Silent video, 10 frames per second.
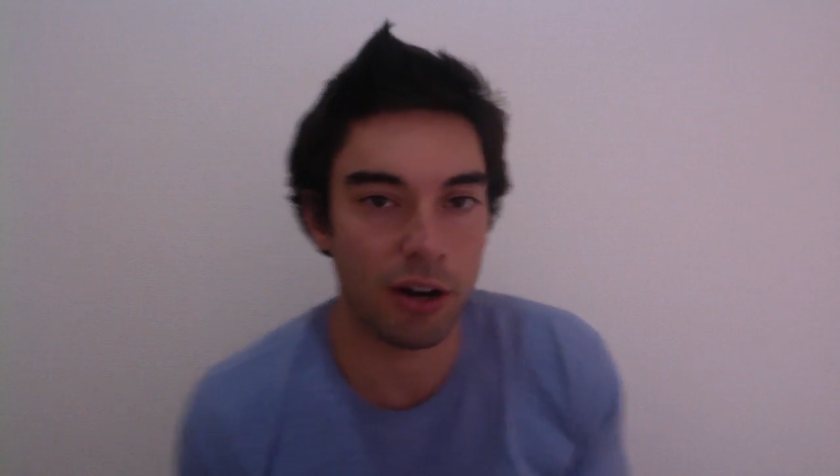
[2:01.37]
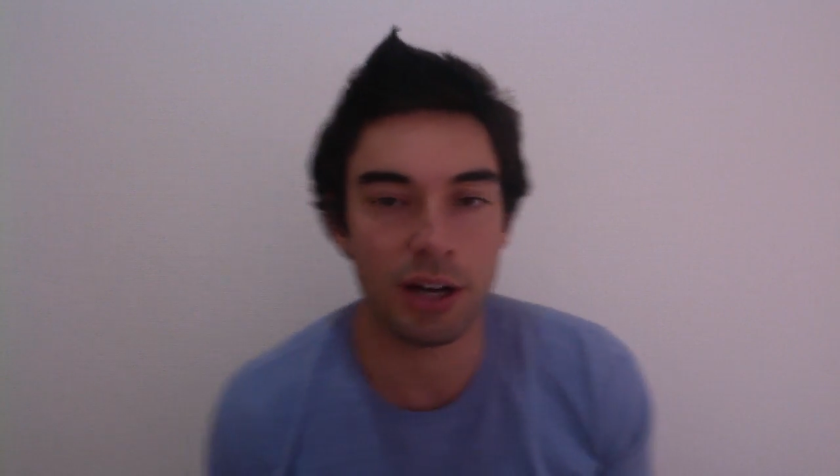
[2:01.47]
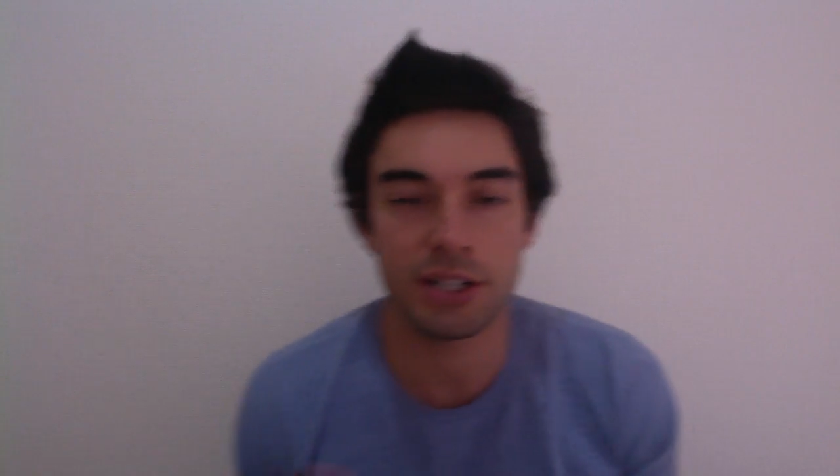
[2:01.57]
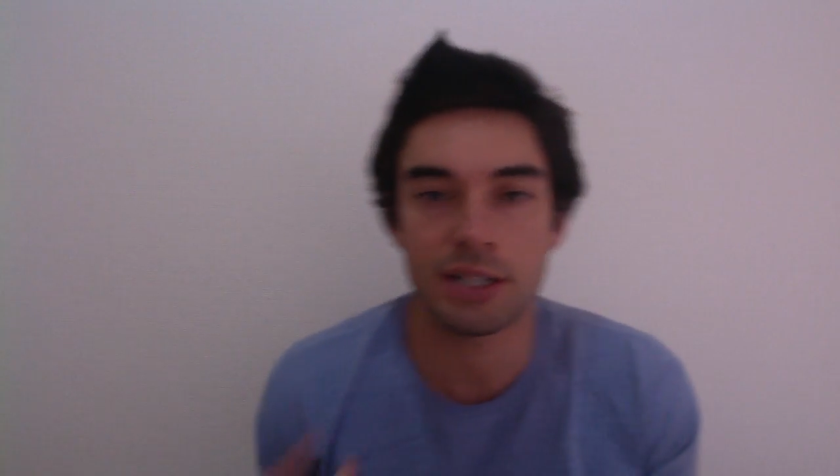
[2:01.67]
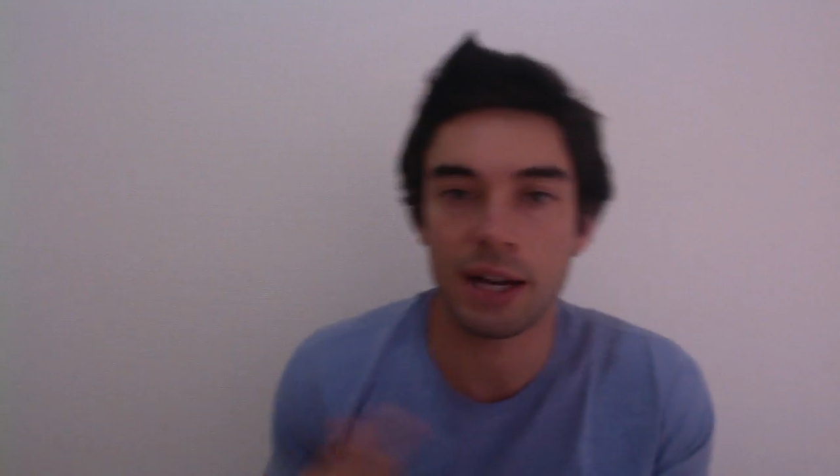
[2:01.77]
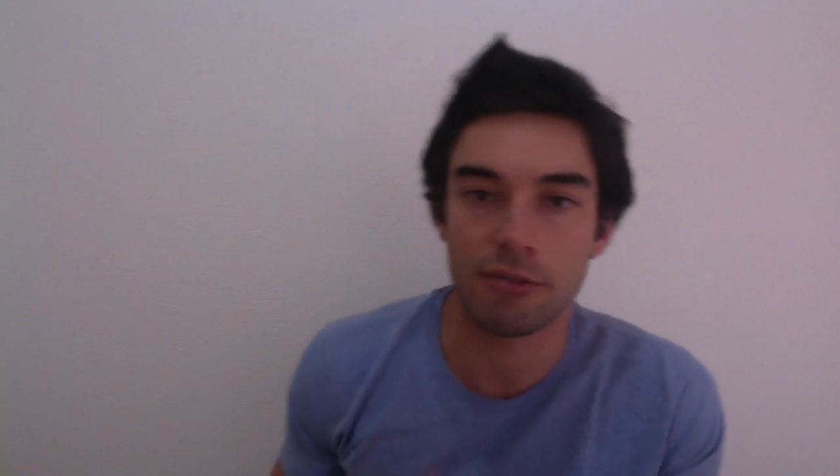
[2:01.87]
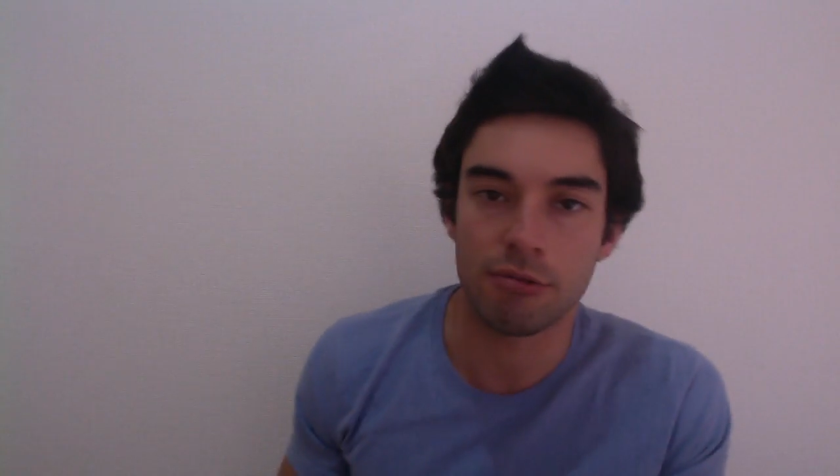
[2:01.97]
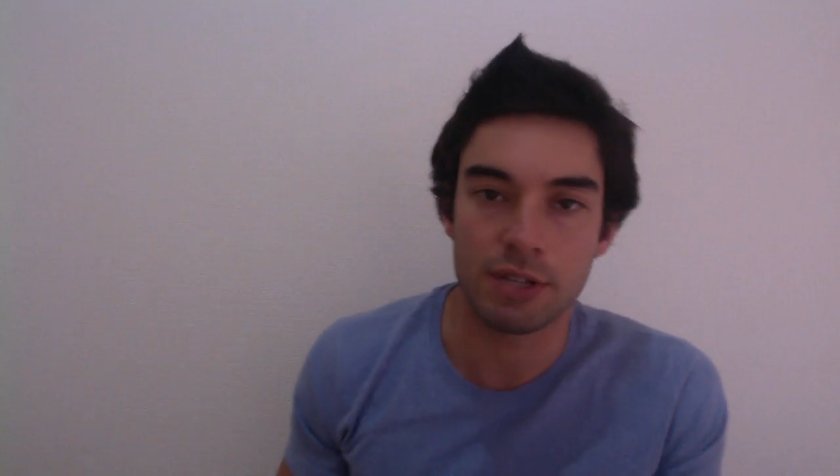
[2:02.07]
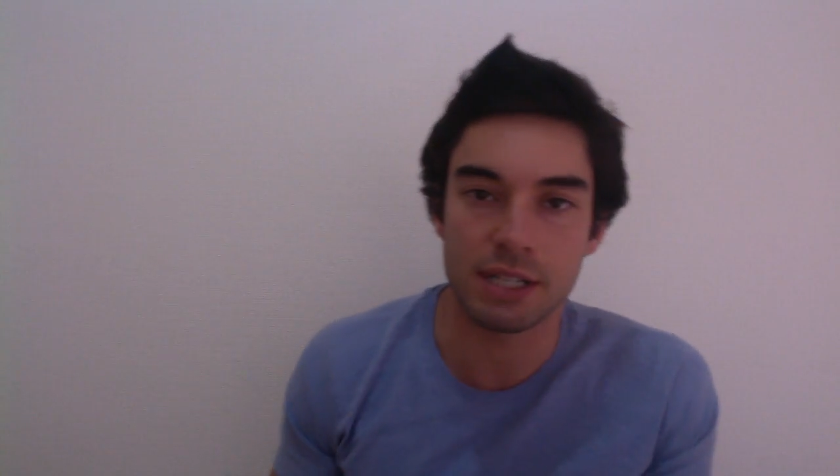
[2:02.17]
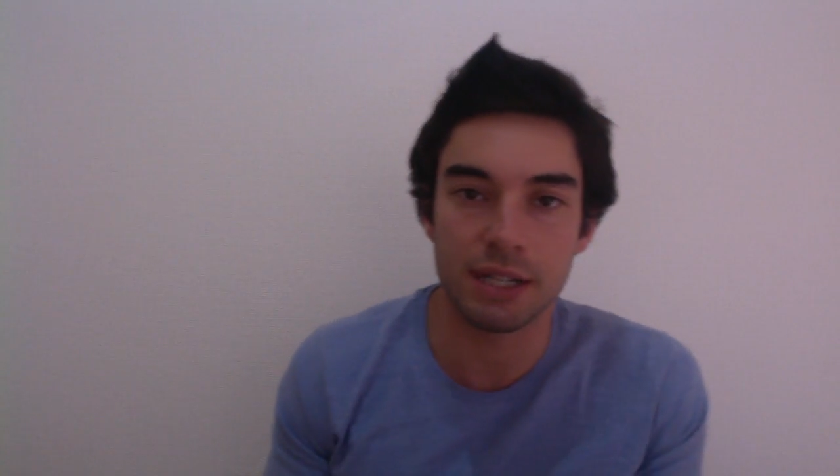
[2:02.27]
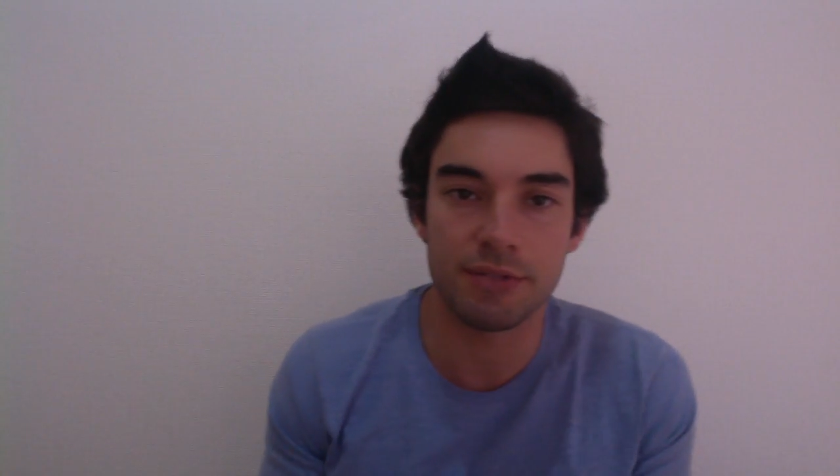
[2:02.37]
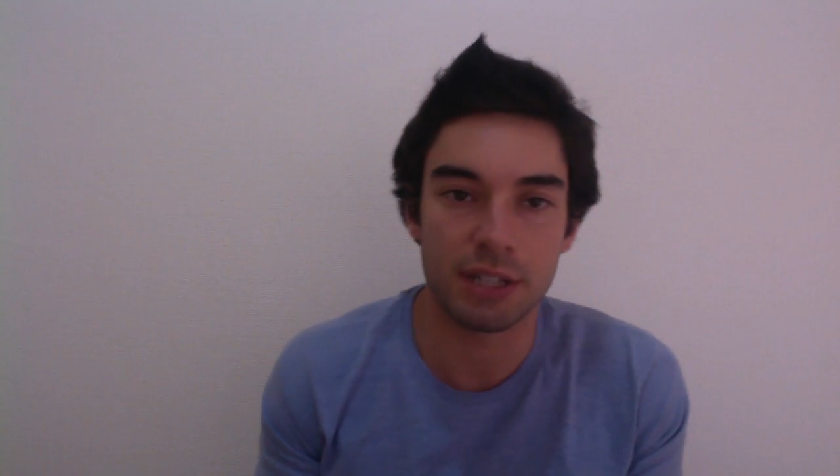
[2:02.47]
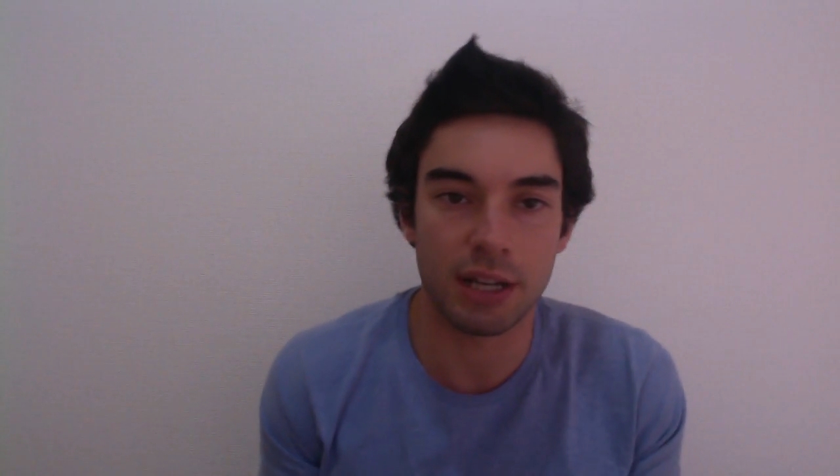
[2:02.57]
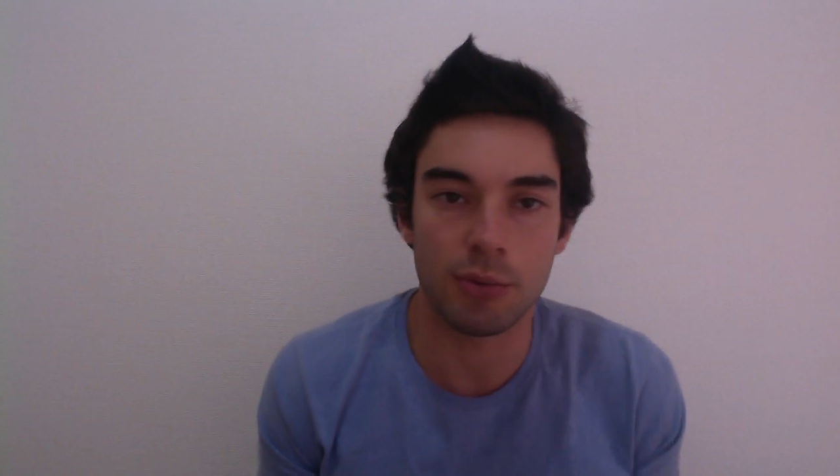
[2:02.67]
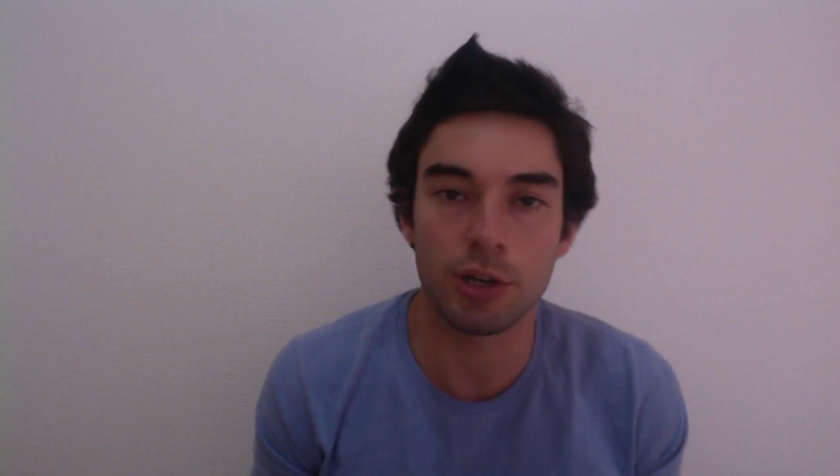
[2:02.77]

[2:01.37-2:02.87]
I just hadn't received it yet.